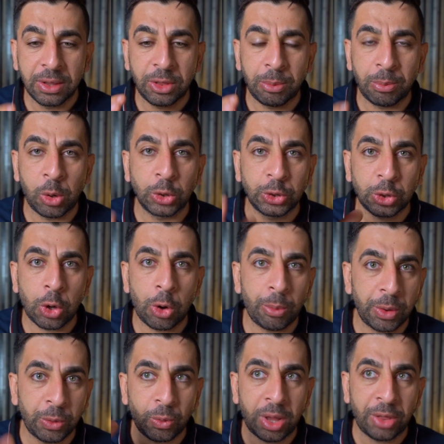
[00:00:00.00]
the most
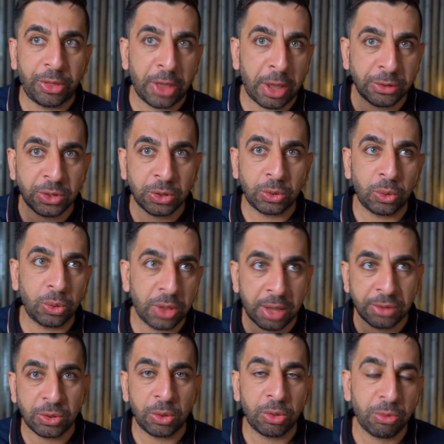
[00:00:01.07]
common 1,000,
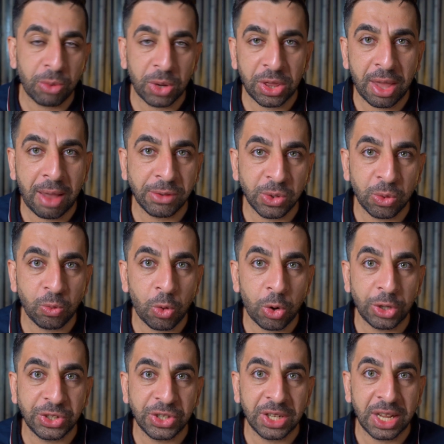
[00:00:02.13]
2,000, 3,000
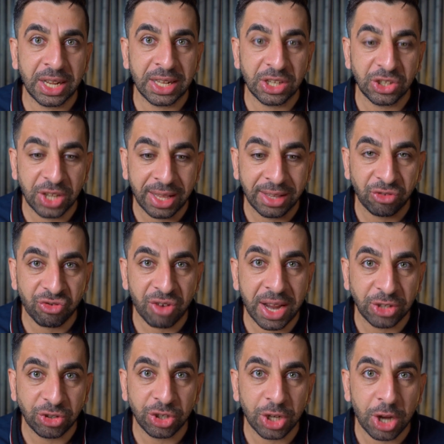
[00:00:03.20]
words in English and try
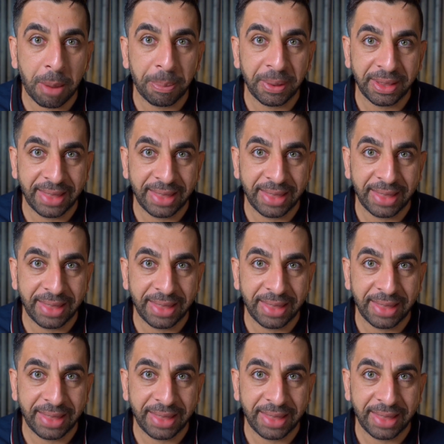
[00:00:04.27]
to copy